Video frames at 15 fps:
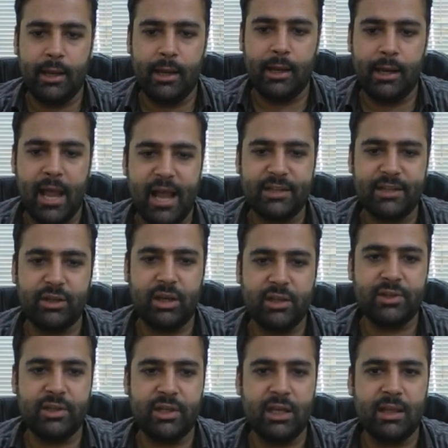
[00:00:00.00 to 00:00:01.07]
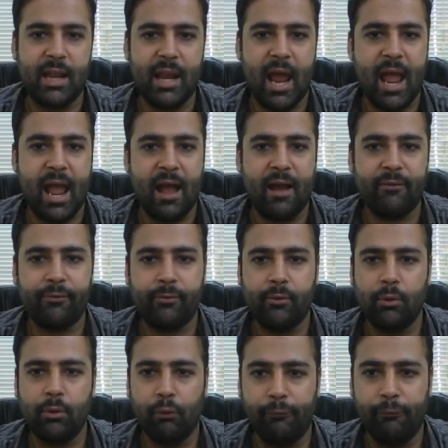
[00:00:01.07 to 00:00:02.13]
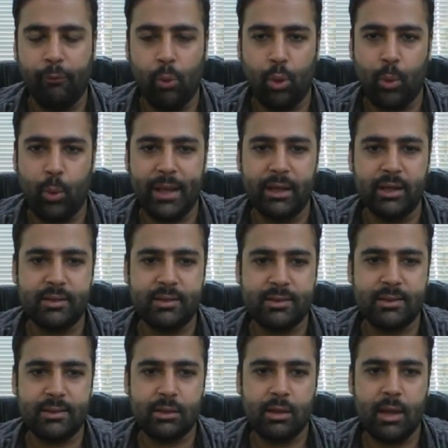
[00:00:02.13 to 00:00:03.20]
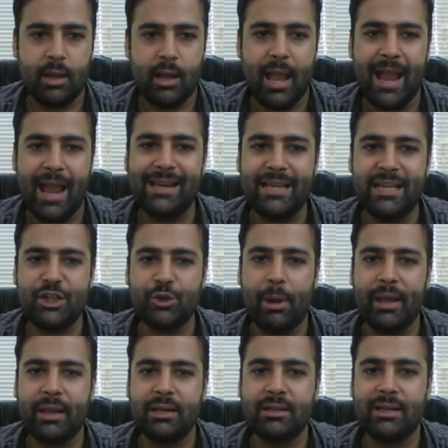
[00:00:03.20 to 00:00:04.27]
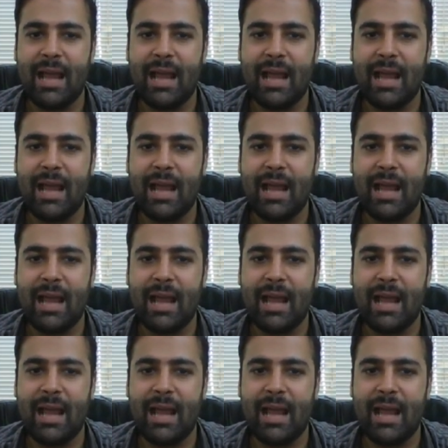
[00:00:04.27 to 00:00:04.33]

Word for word: and as you can see that I have 4 variants, and each variant